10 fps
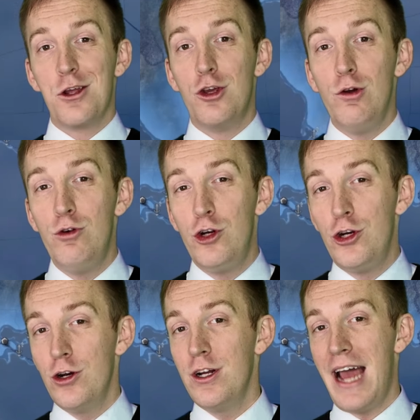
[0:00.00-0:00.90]
you
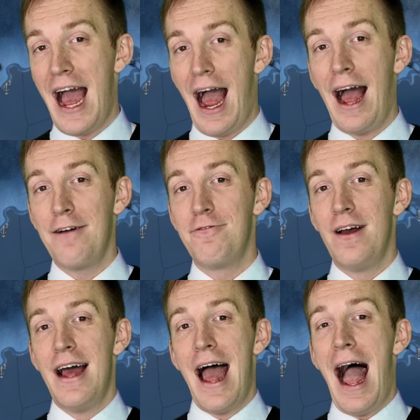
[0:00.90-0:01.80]
should have
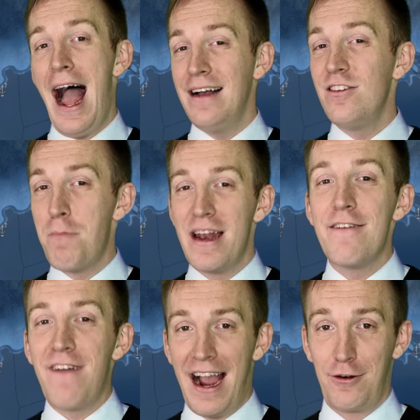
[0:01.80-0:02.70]
as many
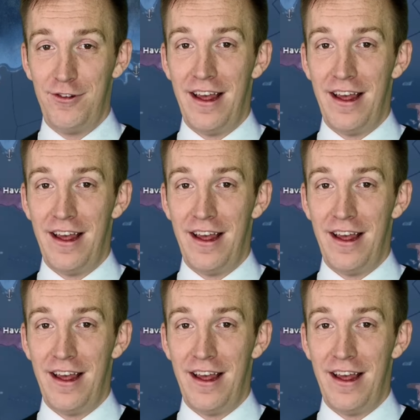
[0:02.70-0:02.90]
factories